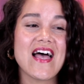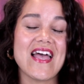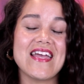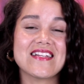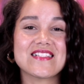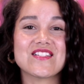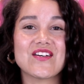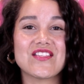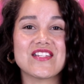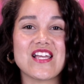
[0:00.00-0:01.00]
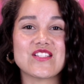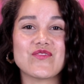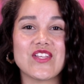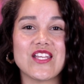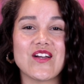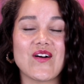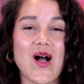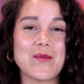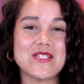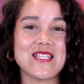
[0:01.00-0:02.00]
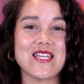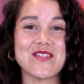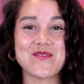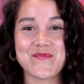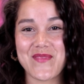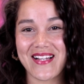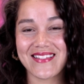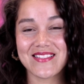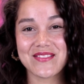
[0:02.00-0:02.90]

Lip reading: And until the next video, I'll be seeing you. Bye.